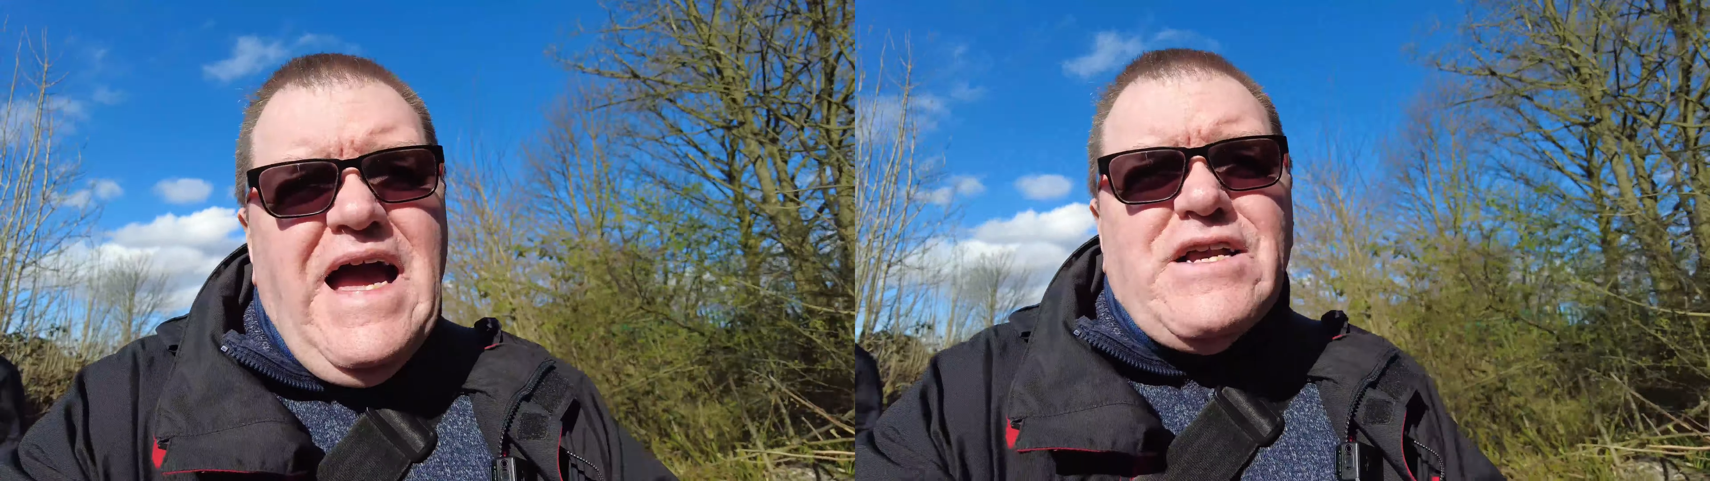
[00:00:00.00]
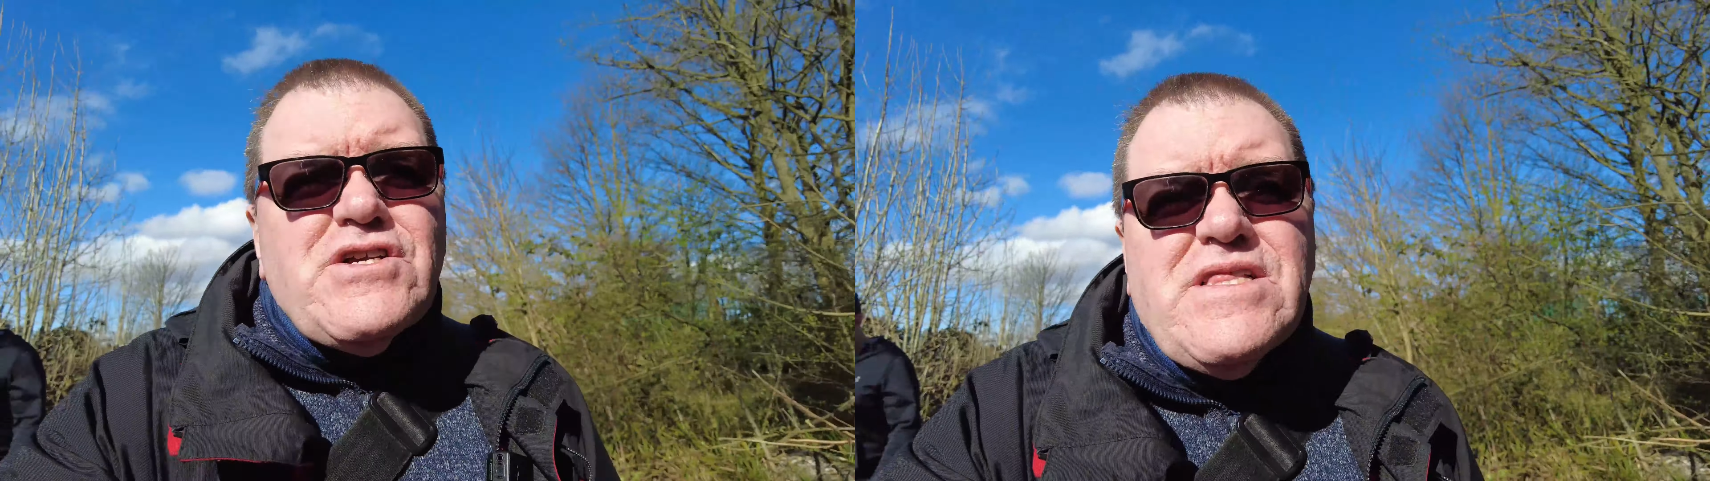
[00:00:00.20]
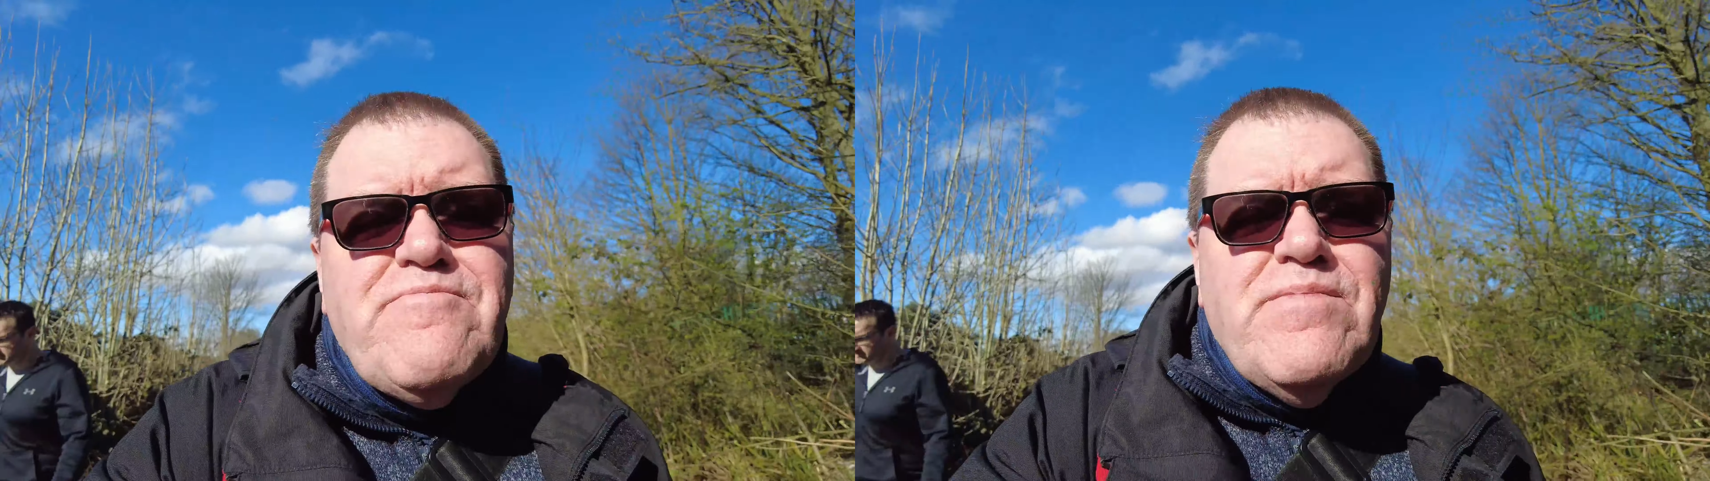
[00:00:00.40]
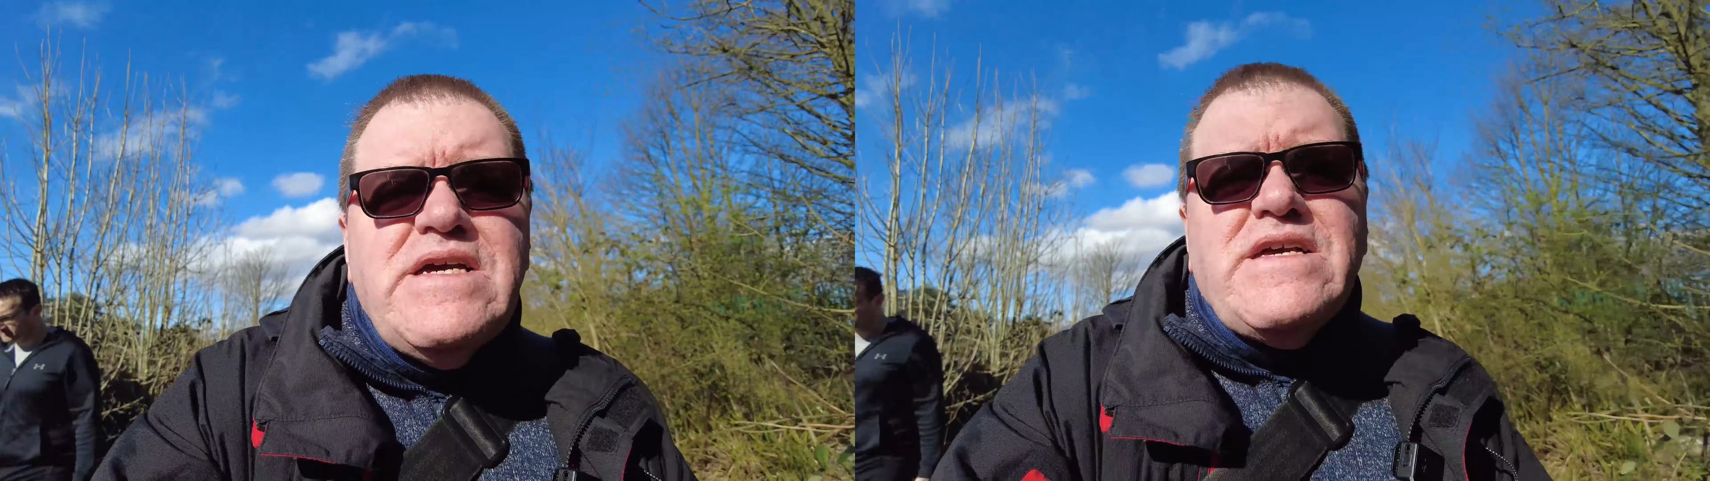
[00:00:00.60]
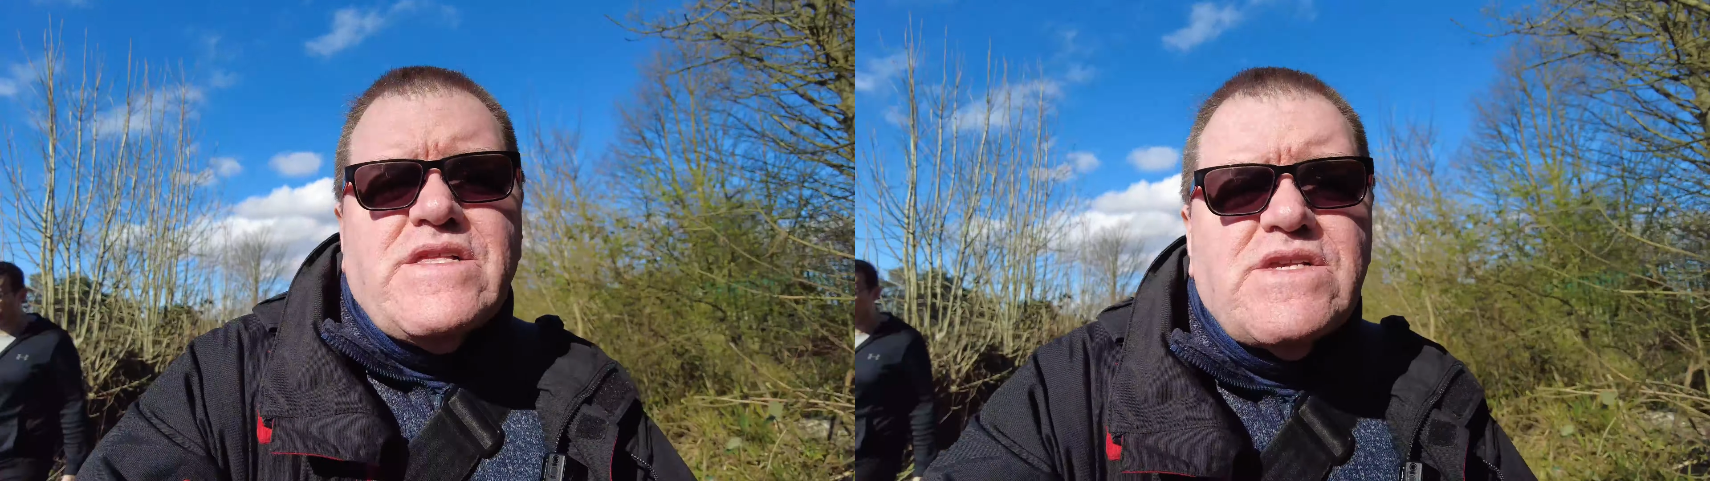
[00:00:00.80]
actually
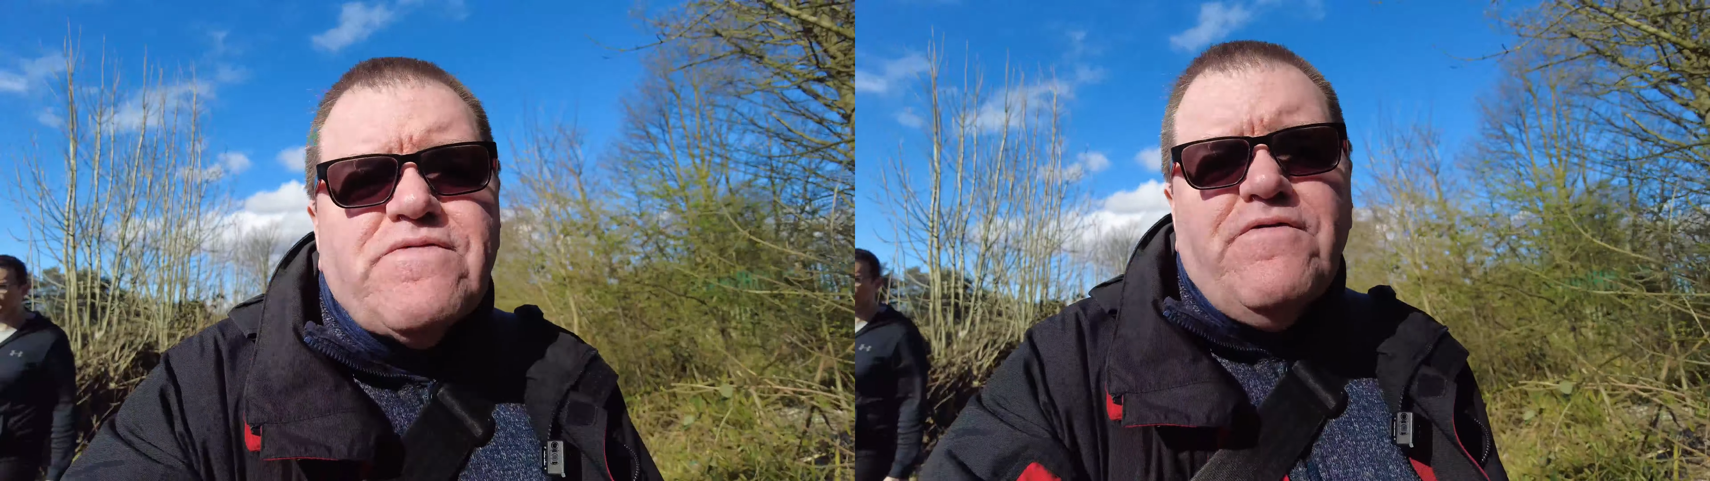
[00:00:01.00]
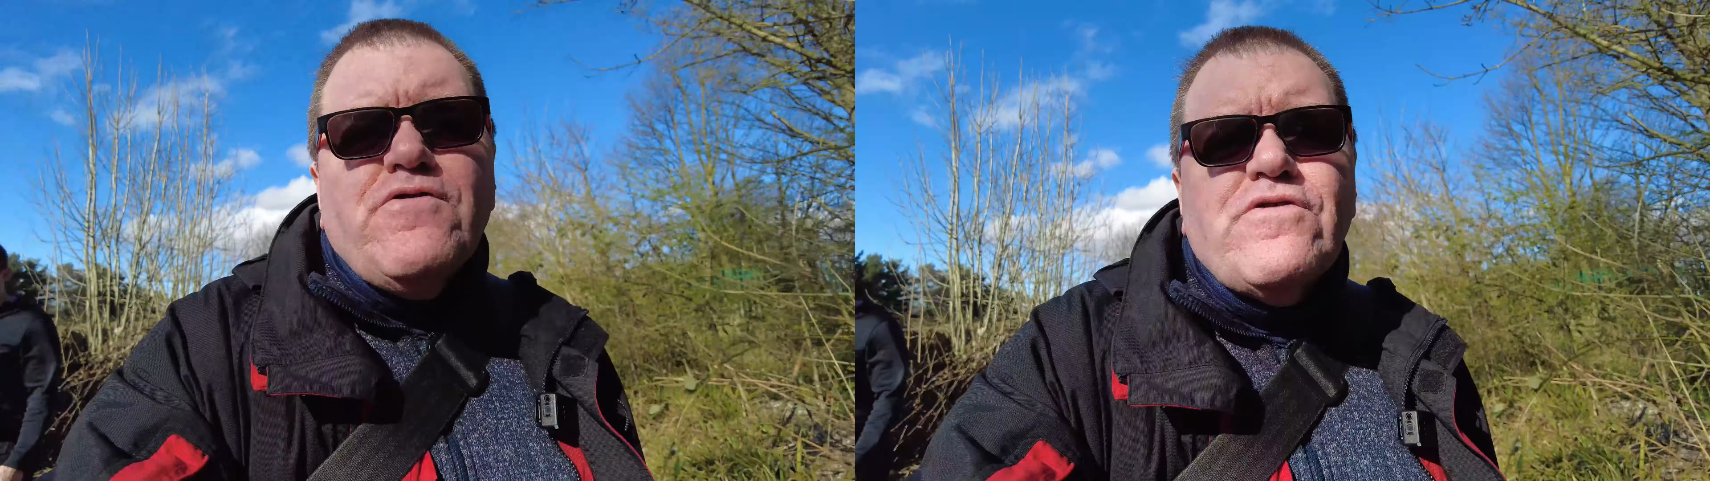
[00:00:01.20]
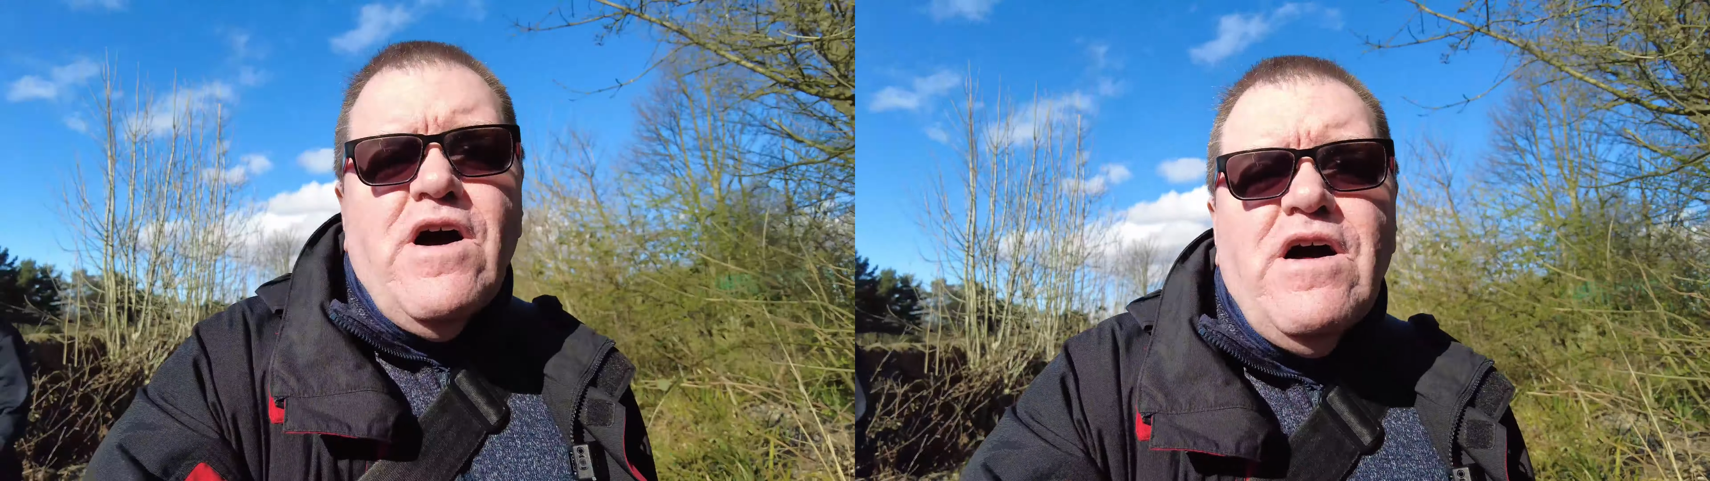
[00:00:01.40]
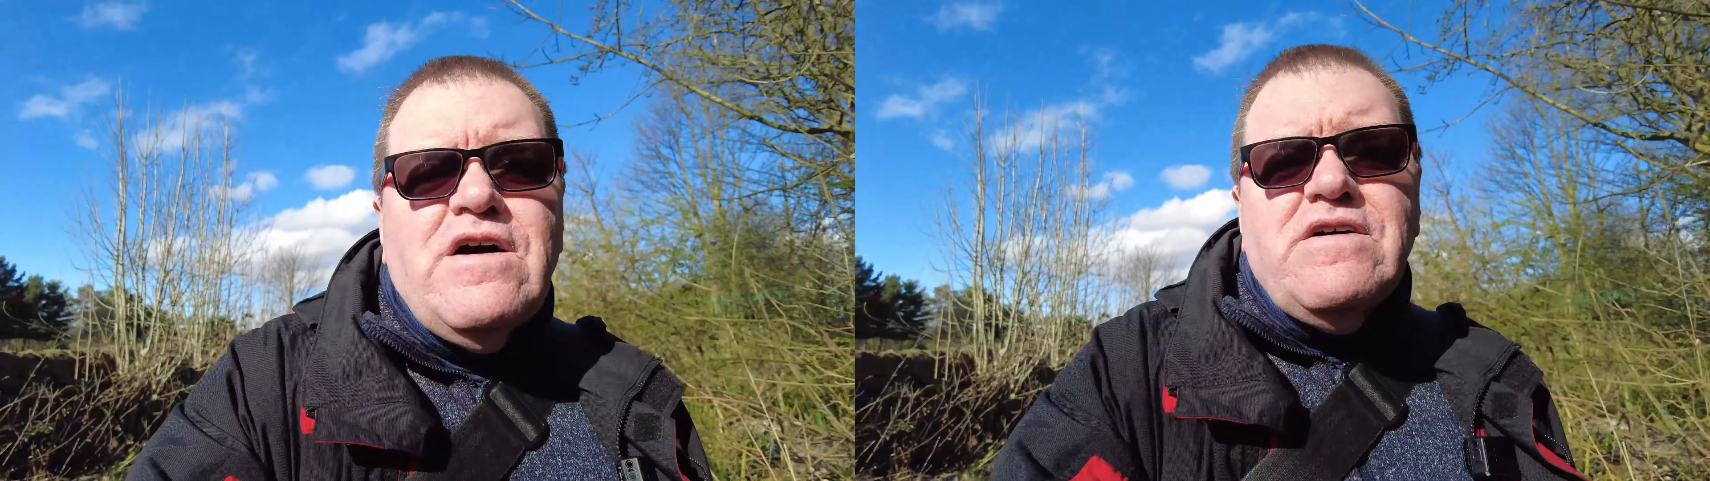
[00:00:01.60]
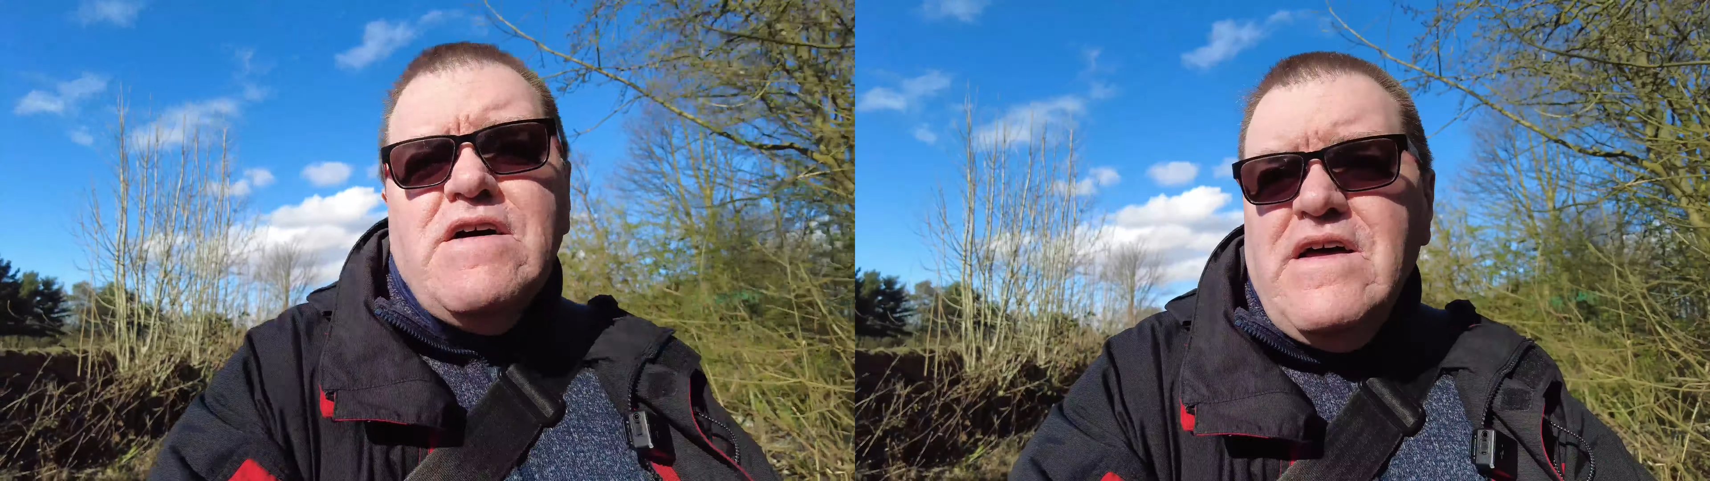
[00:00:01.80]
means for our